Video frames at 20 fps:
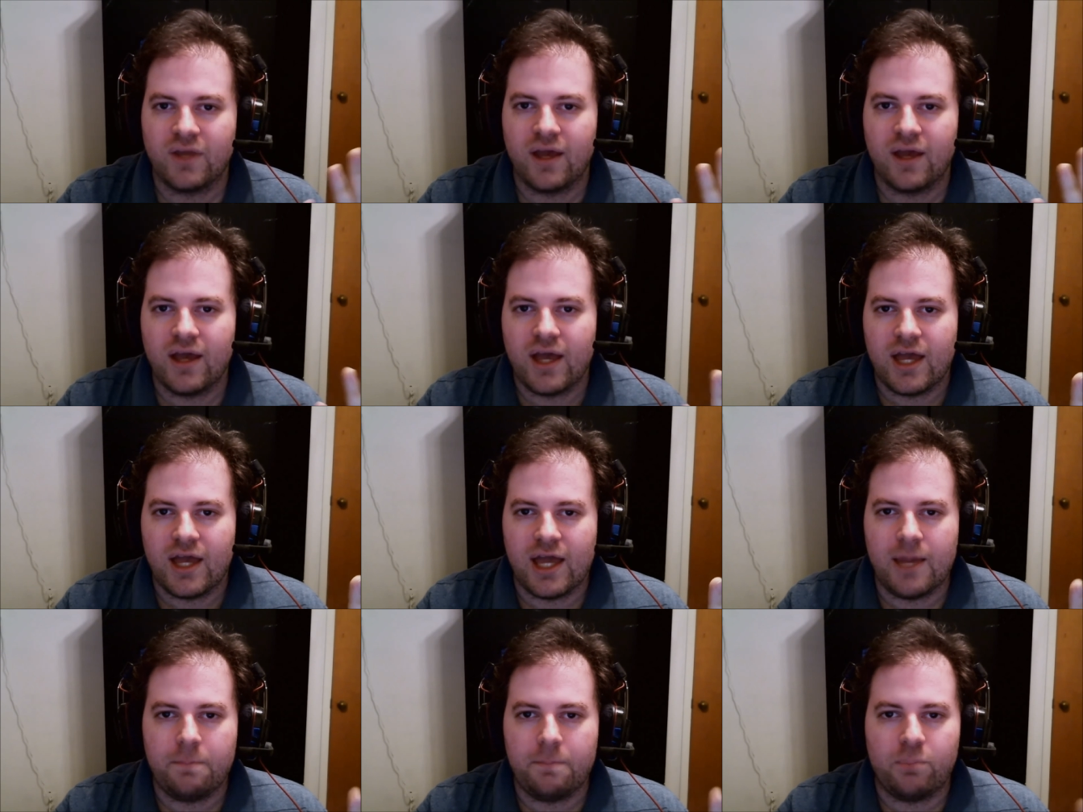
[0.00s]

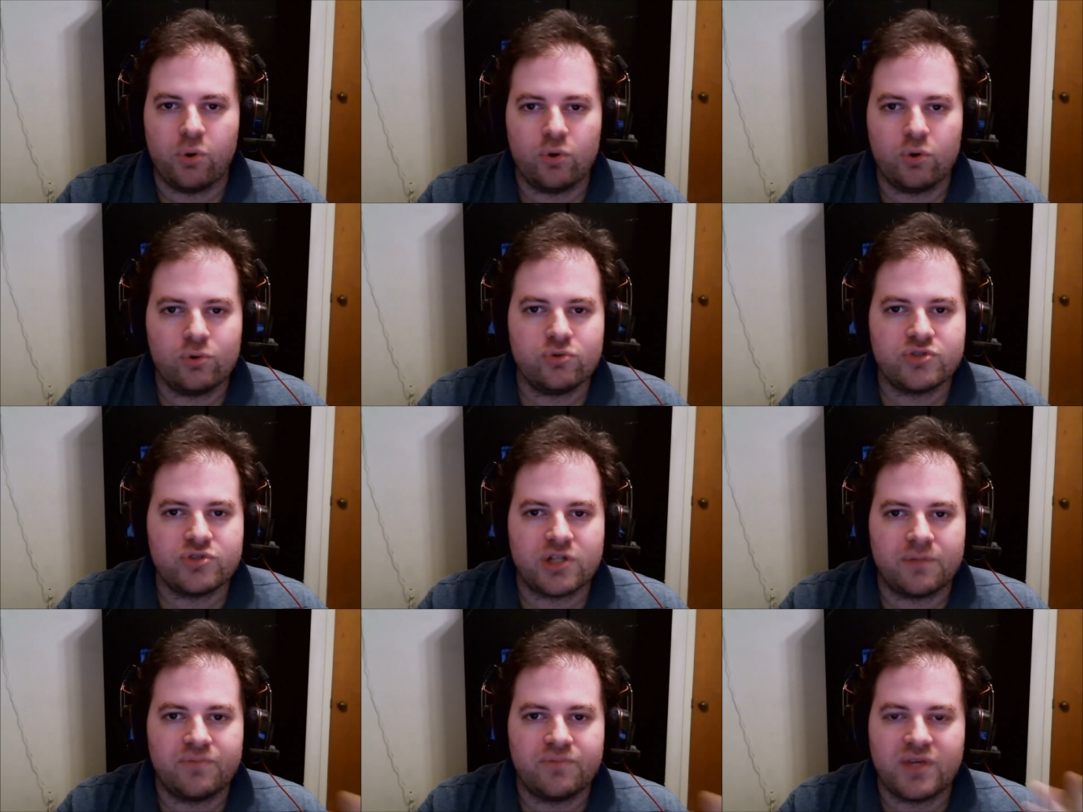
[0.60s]
it
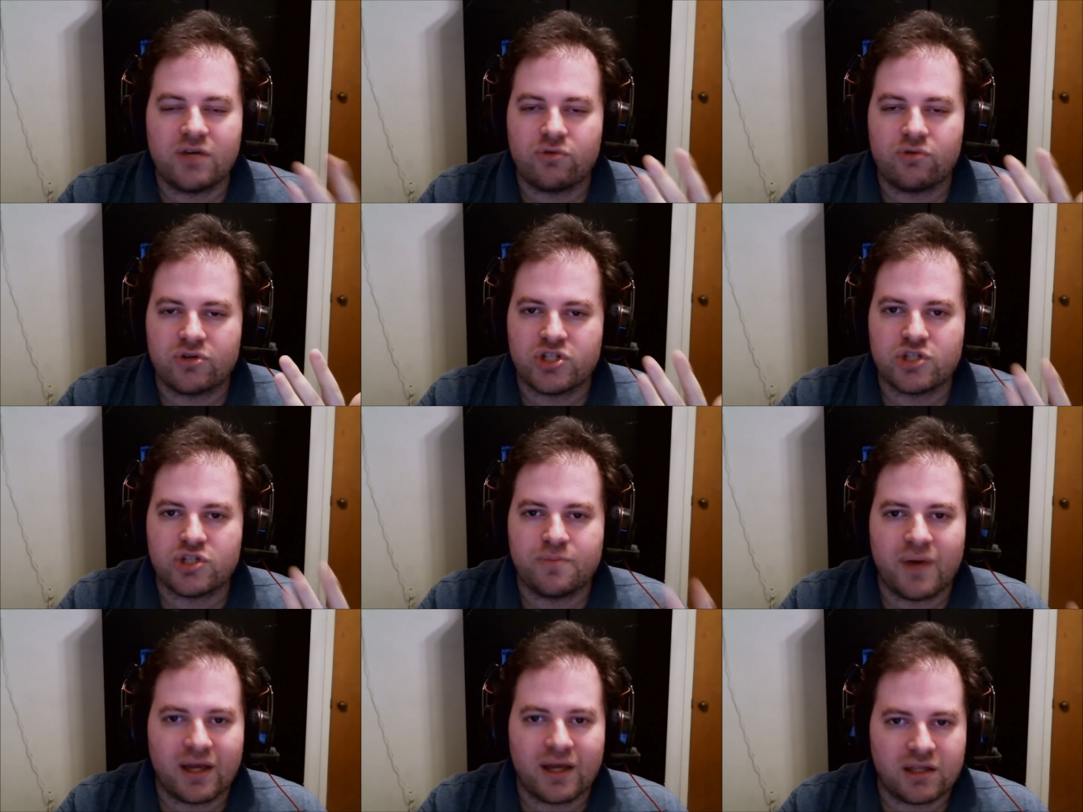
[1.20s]
pulls up the
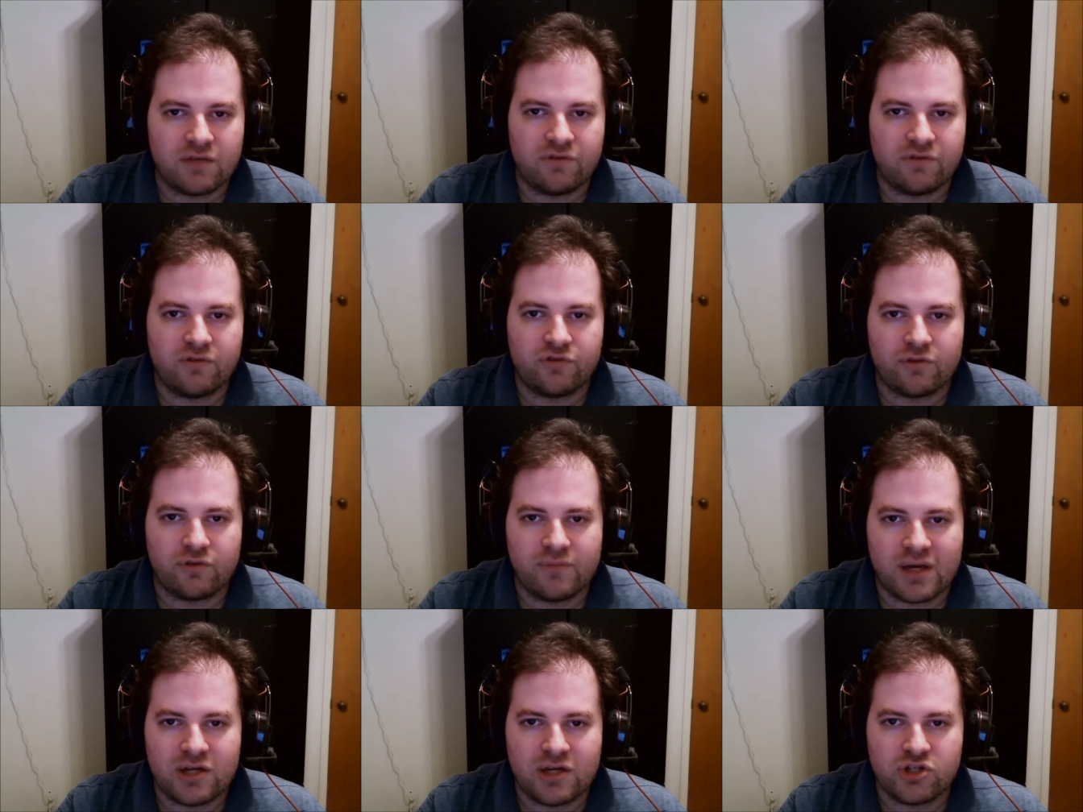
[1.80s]
respective
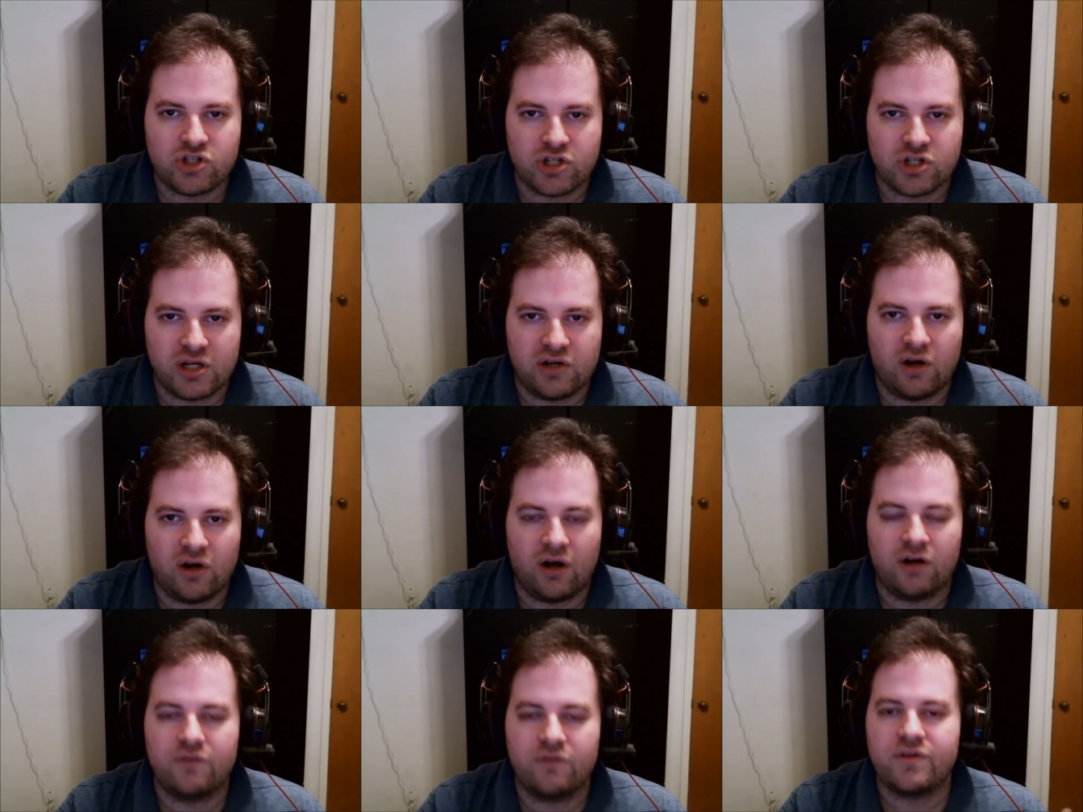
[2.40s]
information
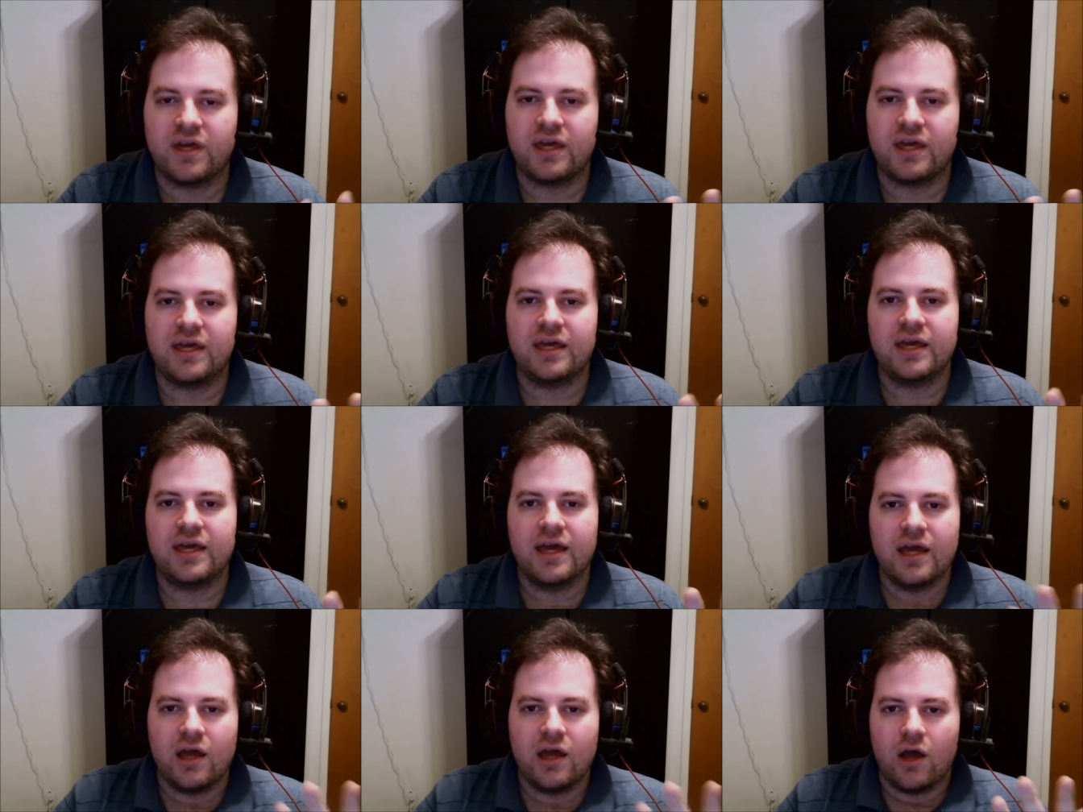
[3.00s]
of the
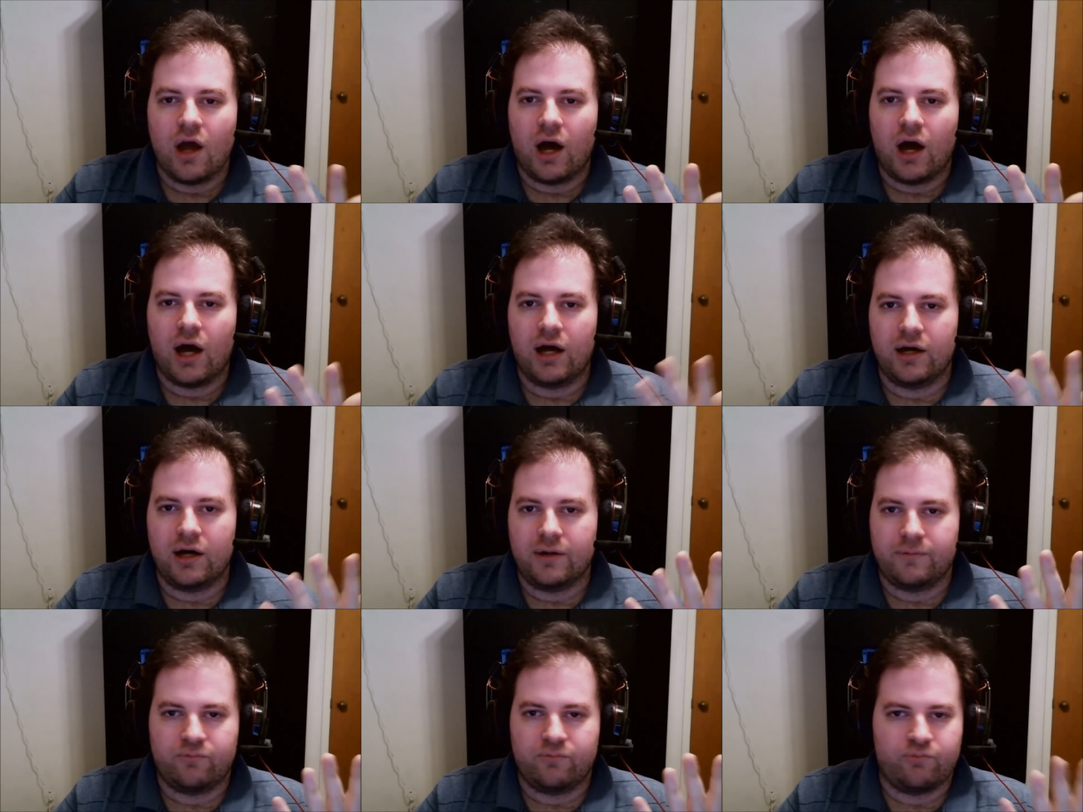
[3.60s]

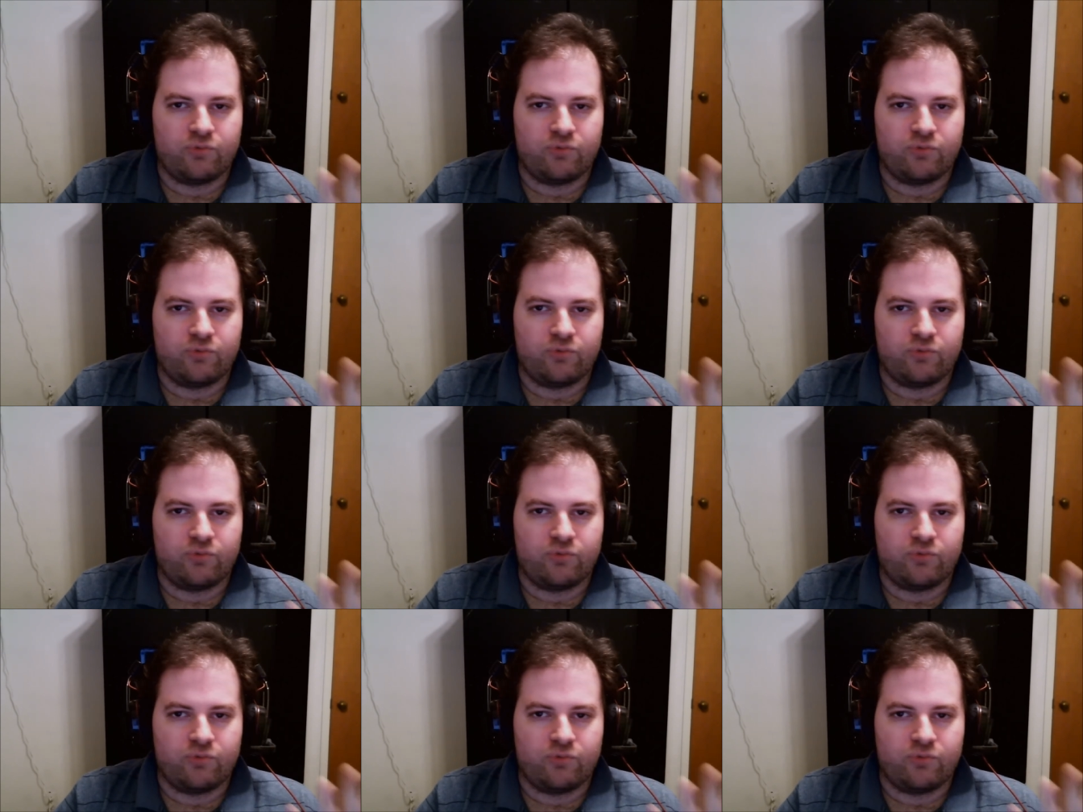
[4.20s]
uh,